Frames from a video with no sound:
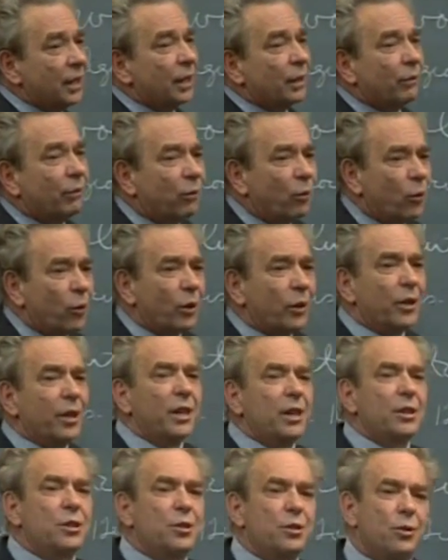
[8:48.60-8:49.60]
for the
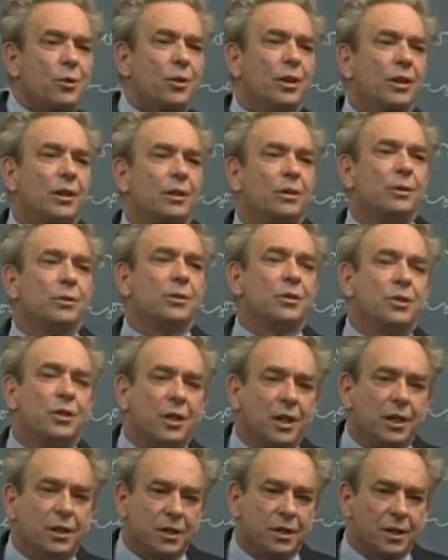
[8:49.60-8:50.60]
Historical
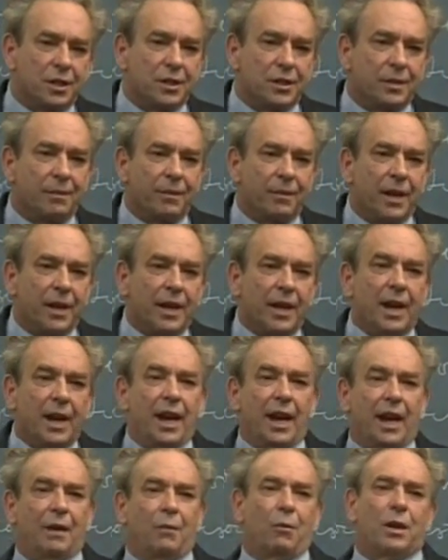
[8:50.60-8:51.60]
Jesus.
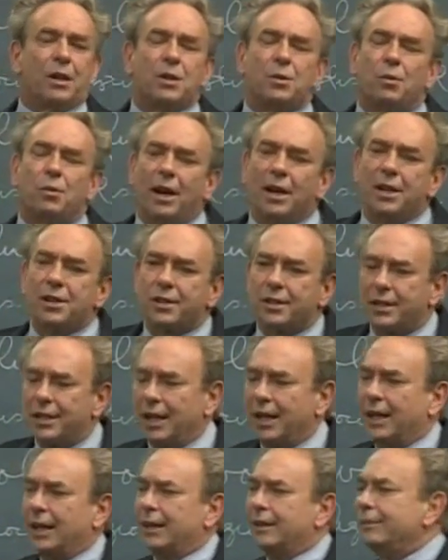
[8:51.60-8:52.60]
And what Schweitzer
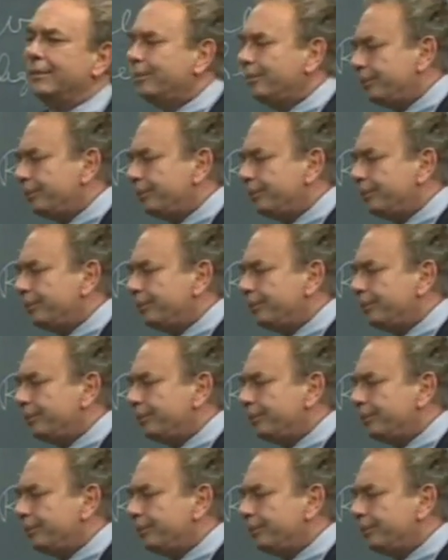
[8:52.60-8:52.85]
did